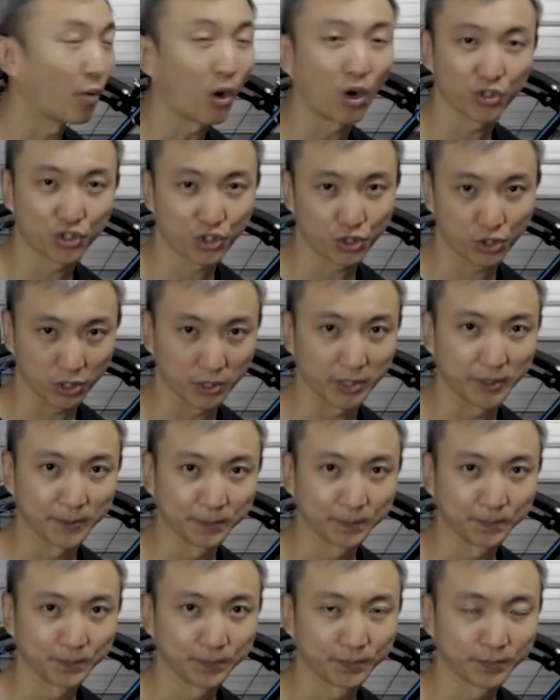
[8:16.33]
posture.
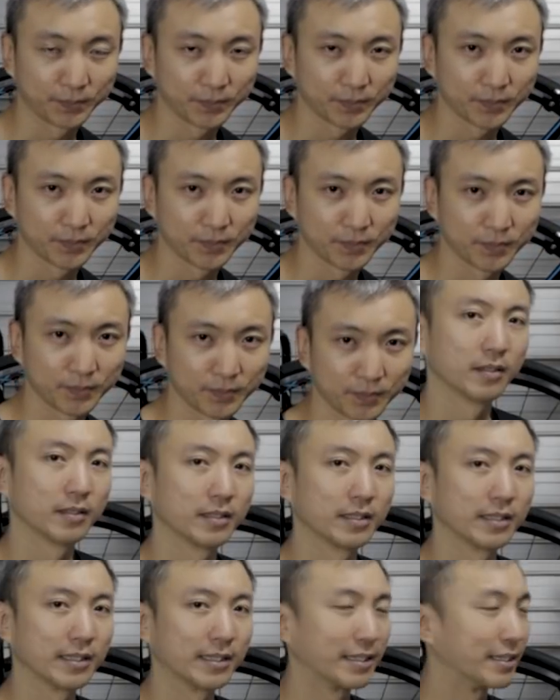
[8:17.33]

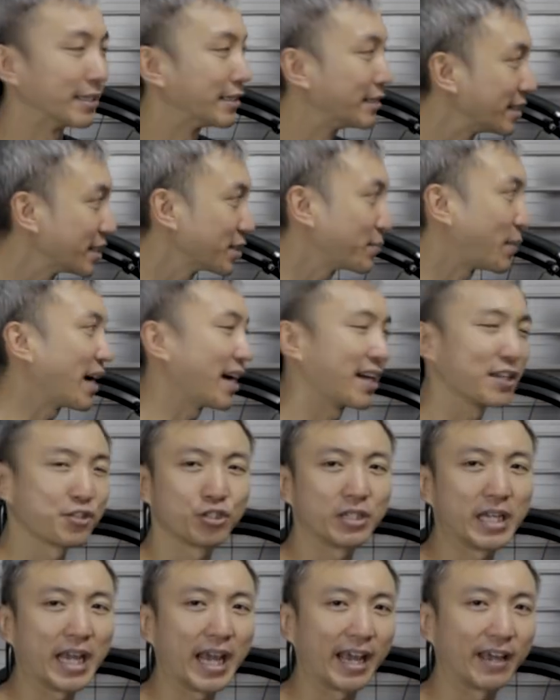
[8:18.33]
This bike
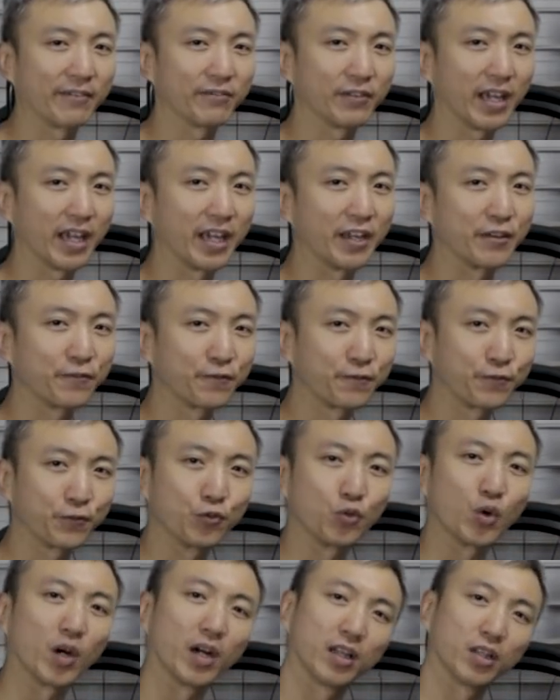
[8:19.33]
actually has a
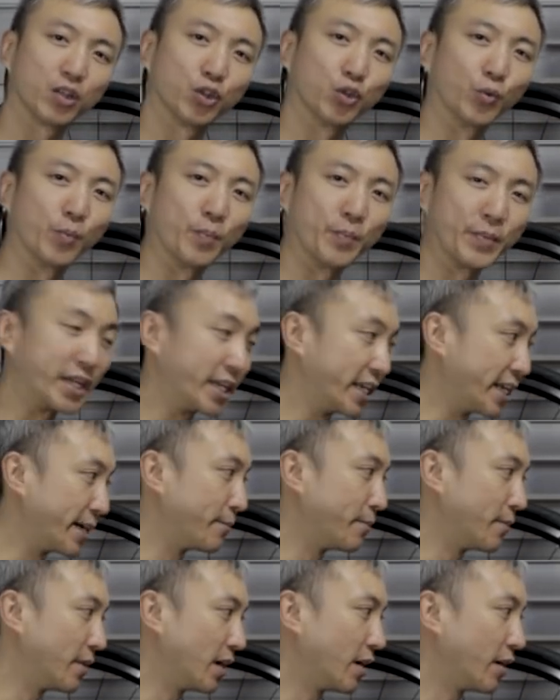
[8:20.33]
full
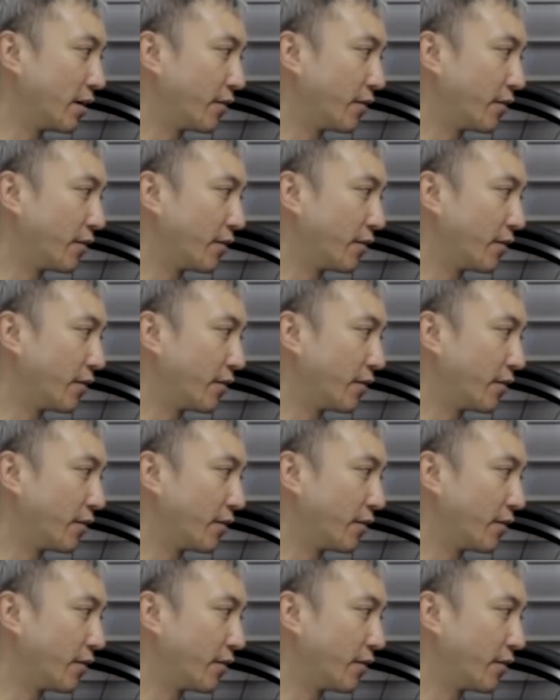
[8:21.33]
aluminum